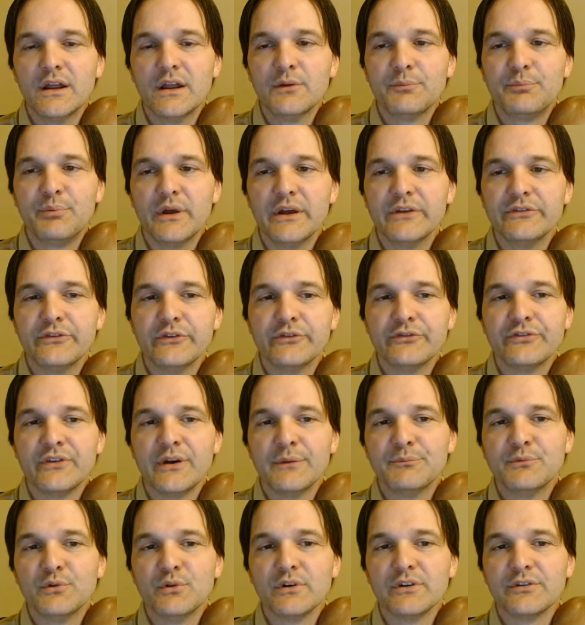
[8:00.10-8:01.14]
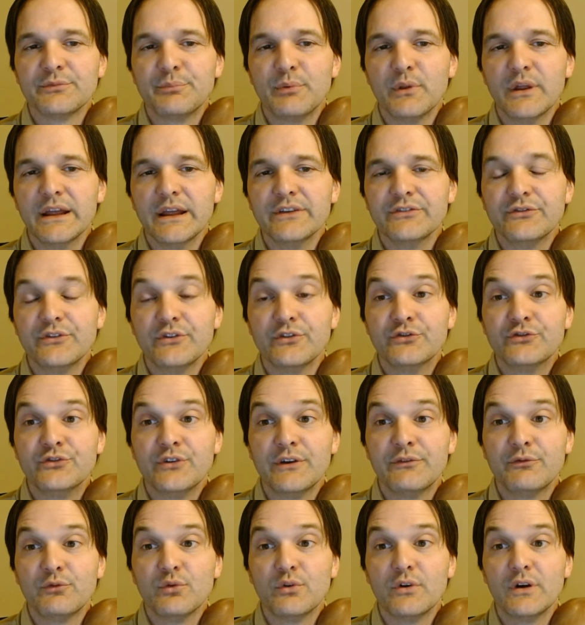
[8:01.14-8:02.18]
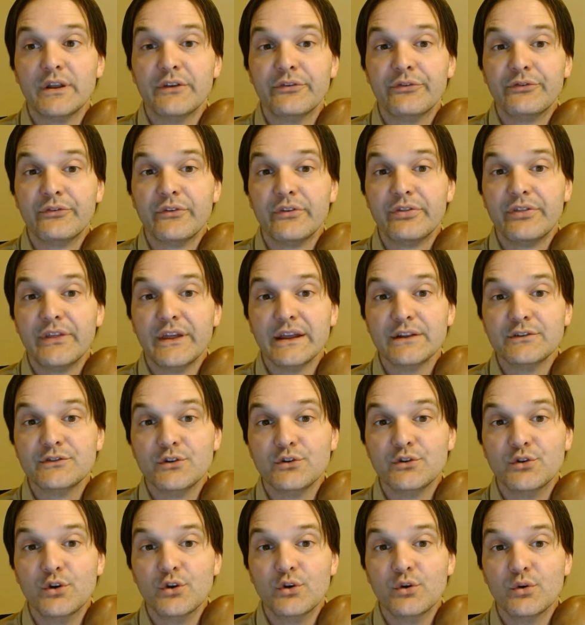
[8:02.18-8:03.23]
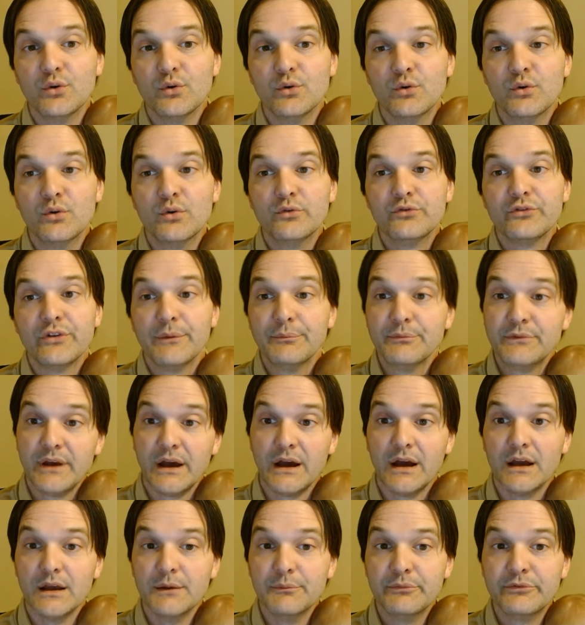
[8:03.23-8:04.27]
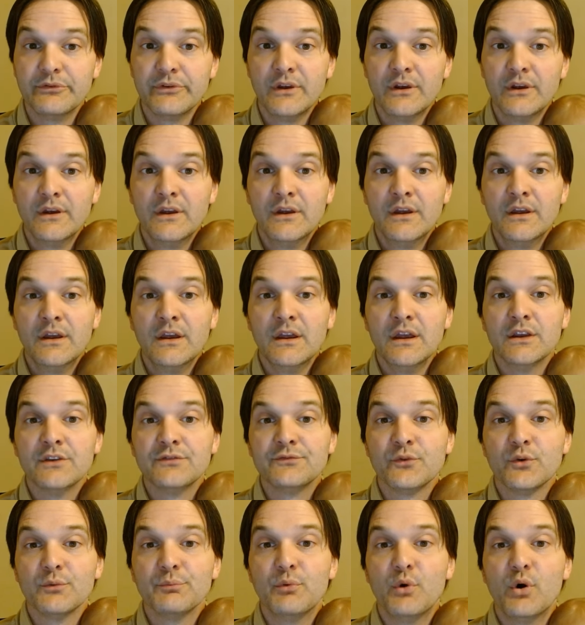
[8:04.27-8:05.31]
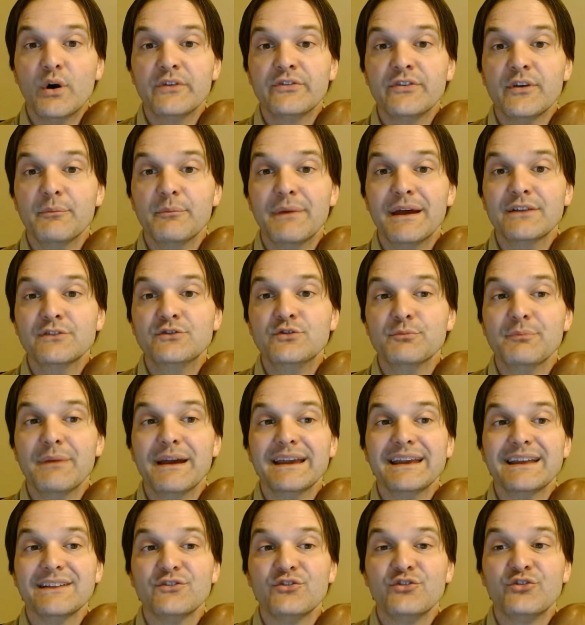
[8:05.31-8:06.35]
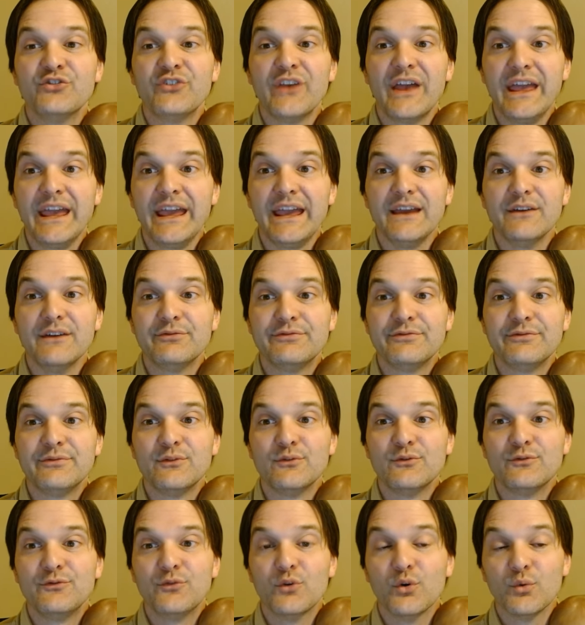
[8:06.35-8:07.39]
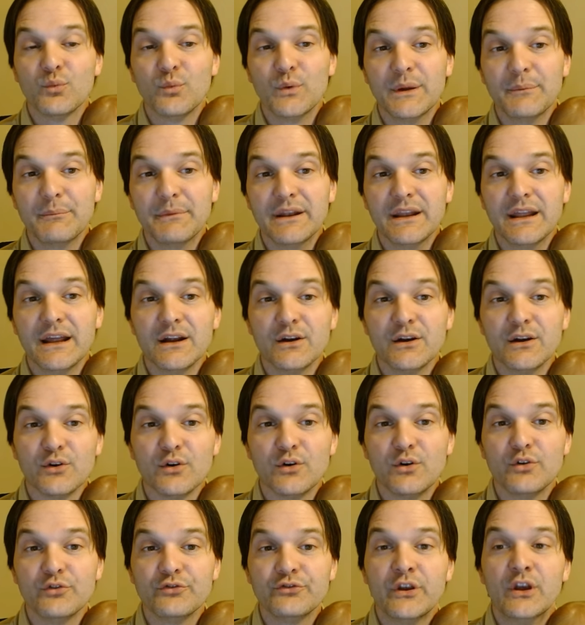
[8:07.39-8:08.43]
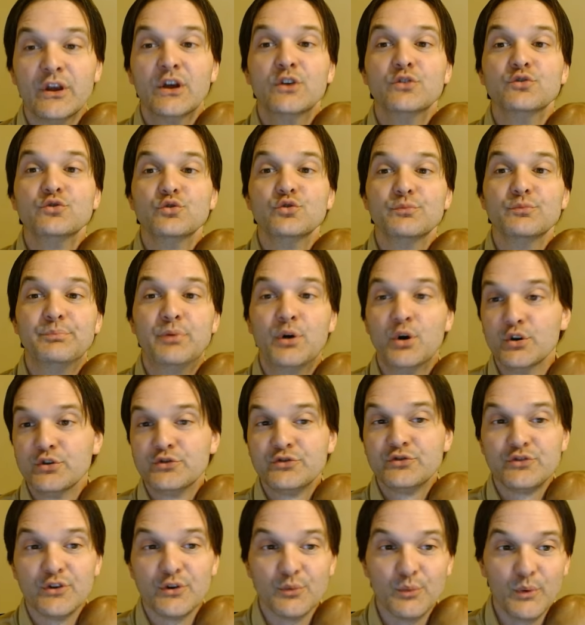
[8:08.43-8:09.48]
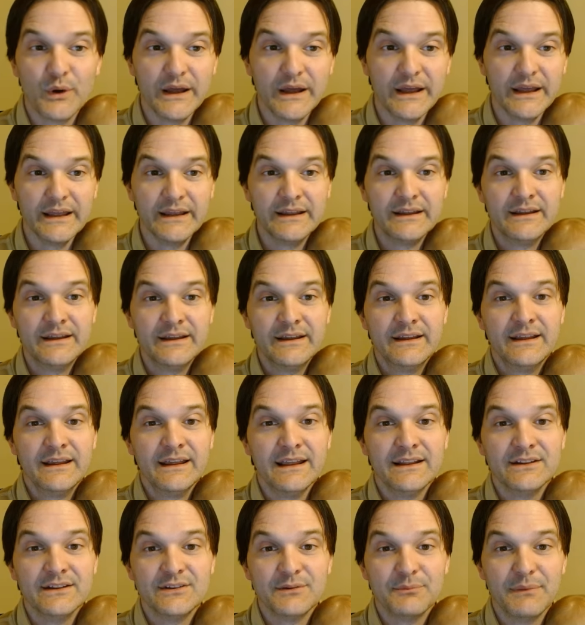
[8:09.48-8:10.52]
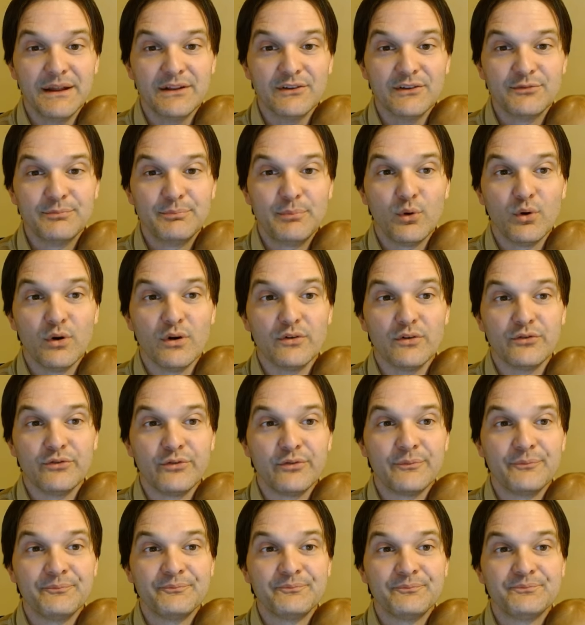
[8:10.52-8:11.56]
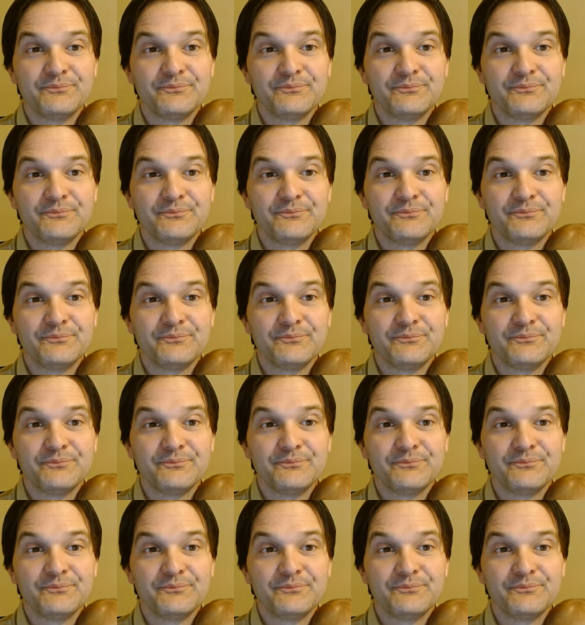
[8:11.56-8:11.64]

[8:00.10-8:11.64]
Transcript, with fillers: other places, Sumpter explains the chivalrous thing to do sometimes is for boys and men to make it safe for women and girls to push their way into men's sports